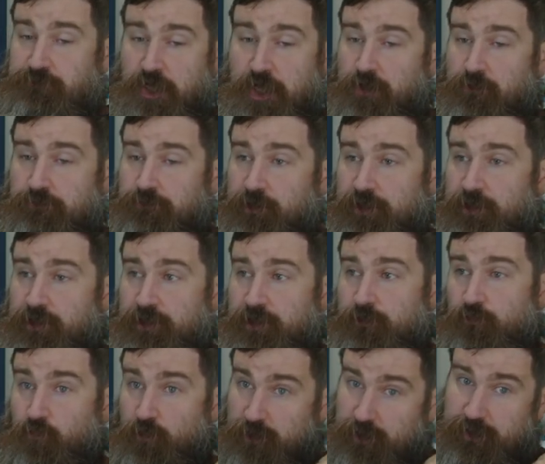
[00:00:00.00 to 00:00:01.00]
no,
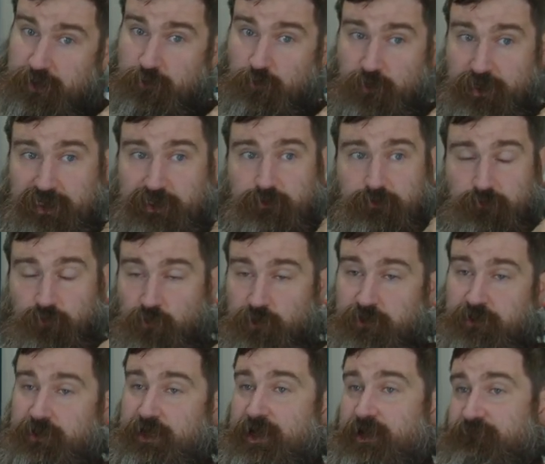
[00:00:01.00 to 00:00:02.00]
we're going to wait and we're
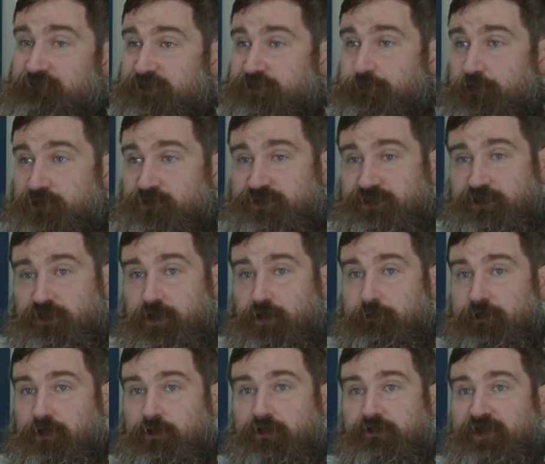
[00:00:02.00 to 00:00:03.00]
going to have this person come
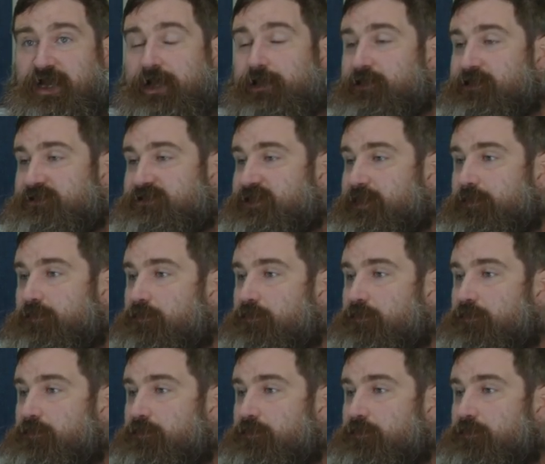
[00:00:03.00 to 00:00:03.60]
and all that. And it's